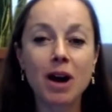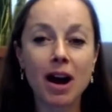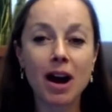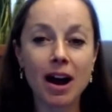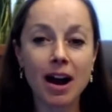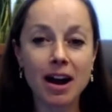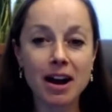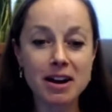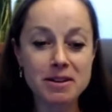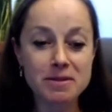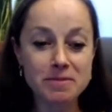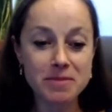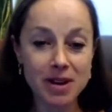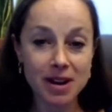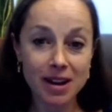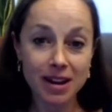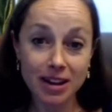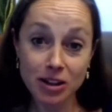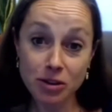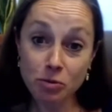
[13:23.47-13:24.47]
Um,
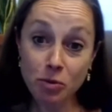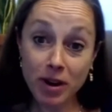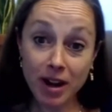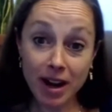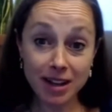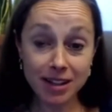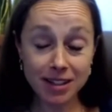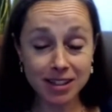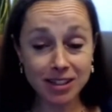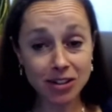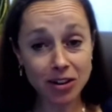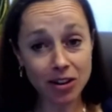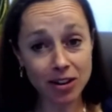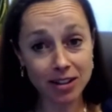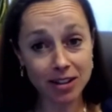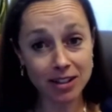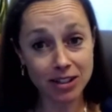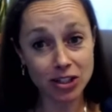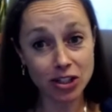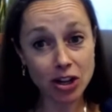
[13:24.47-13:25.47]
when I started
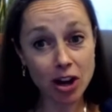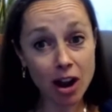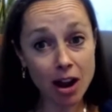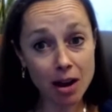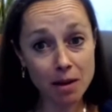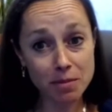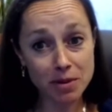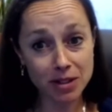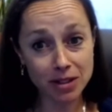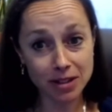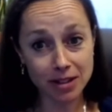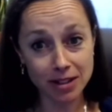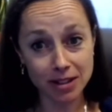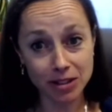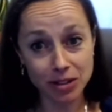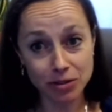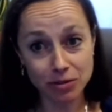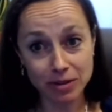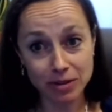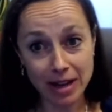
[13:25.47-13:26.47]
this job in, in
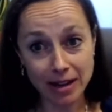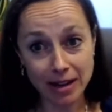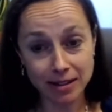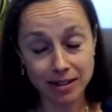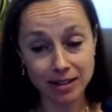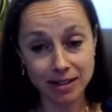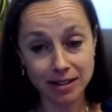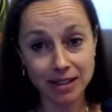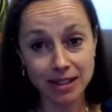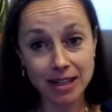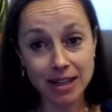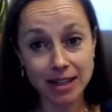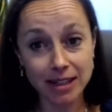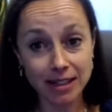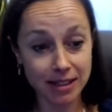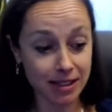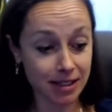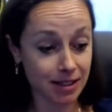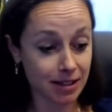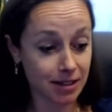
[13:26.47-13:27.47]
2006,